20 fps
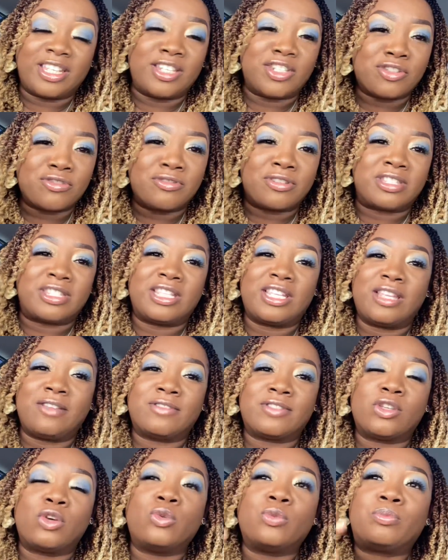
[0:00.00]
than to receive.
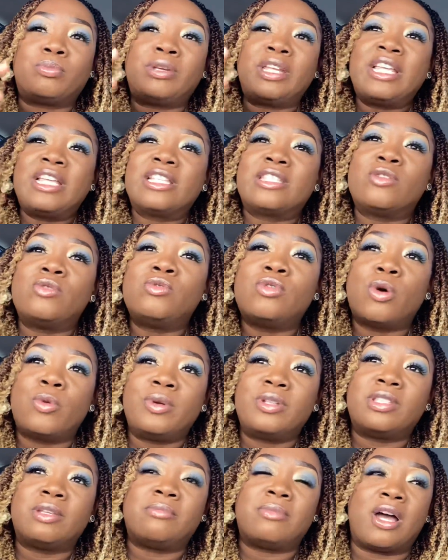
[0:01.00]
So please don't go
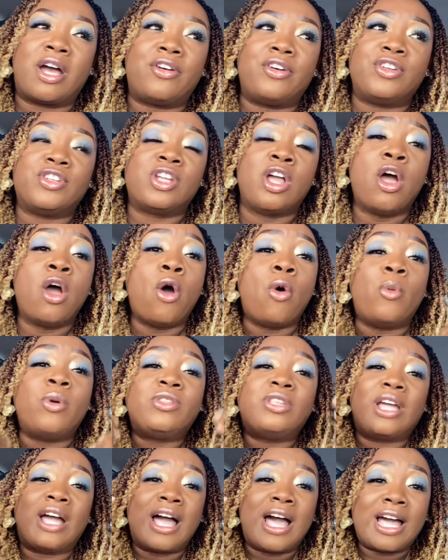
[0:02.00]
into marriage
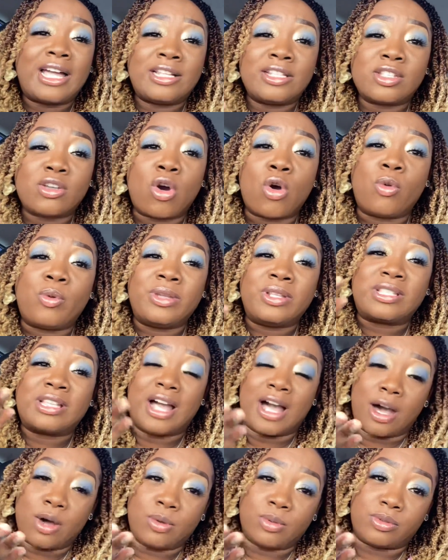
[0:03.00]
with your hands always
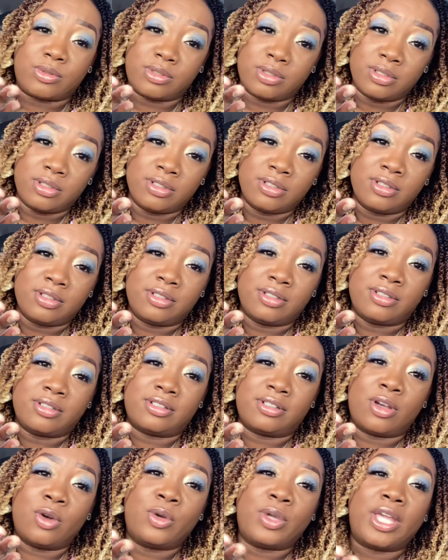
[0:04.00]
out.
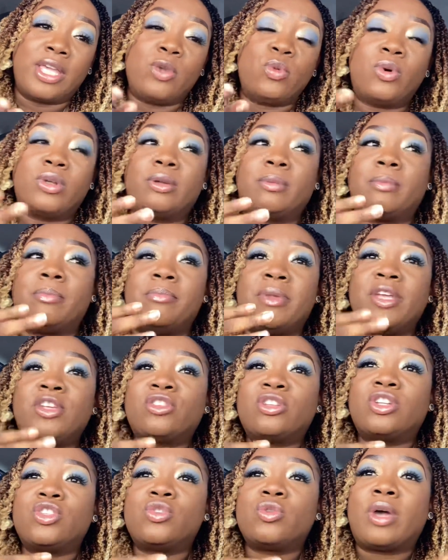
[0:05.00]
Okay, you want to make
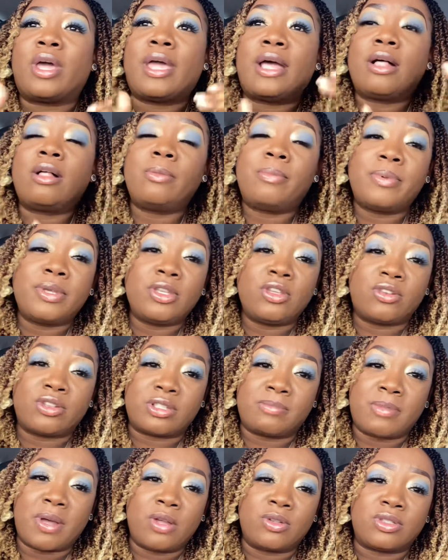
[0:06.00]
sure that you are helping your
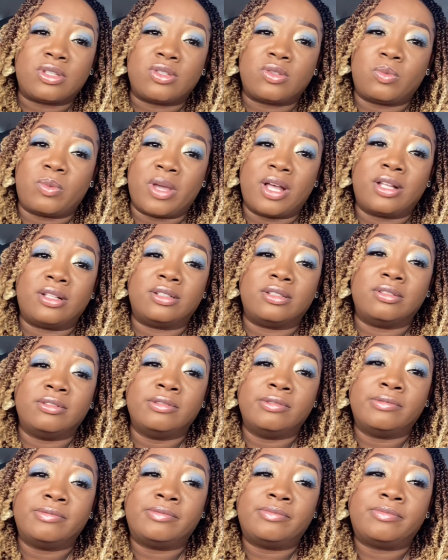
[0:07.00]
spouse as well.
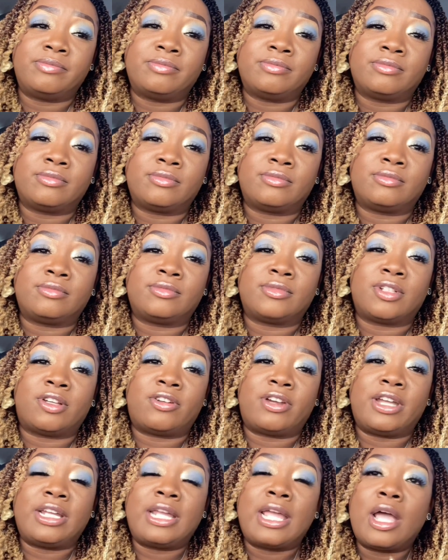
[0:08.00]
All
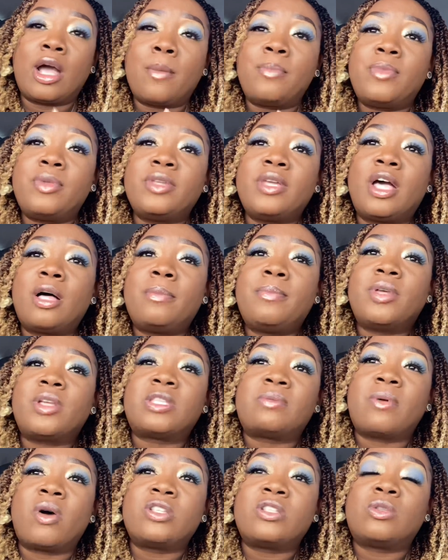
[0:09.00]
right, help your
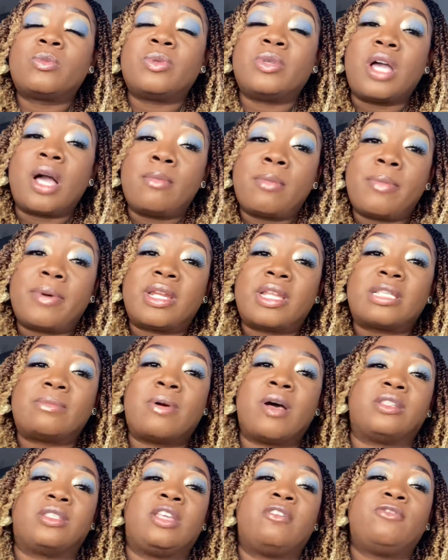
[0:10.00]
spouse to become a better
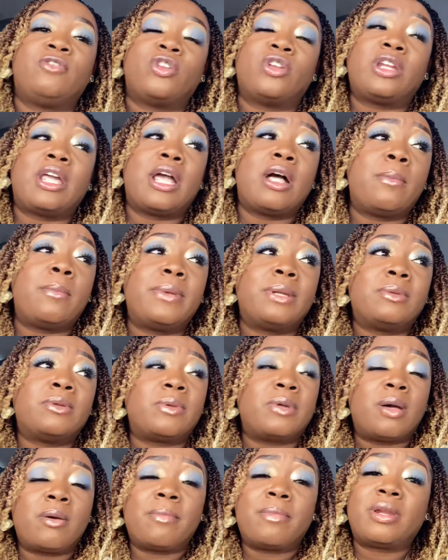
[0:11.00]
spouse. If you're not helping them to
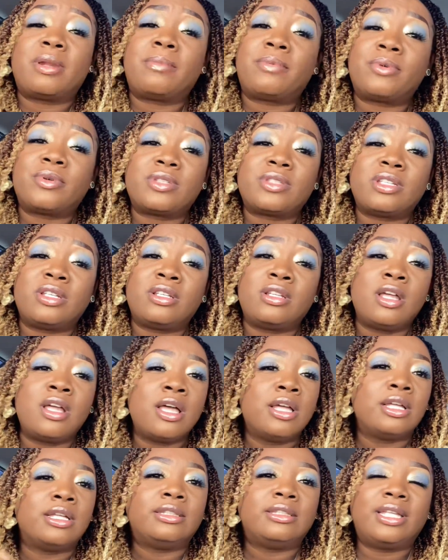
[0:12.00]
become a better person,
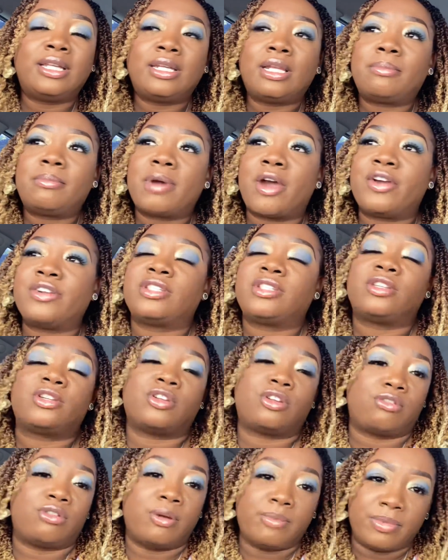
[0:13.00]
then that marriage is
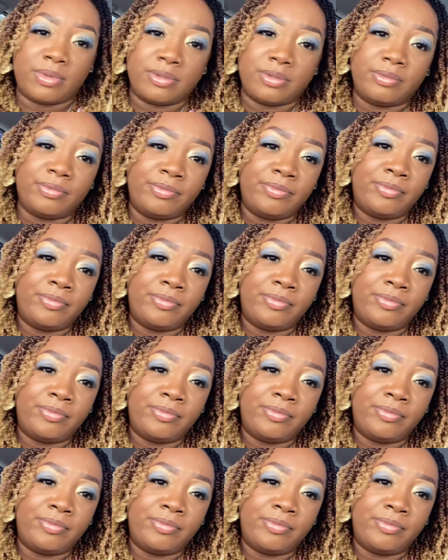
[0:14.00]
going to crumble.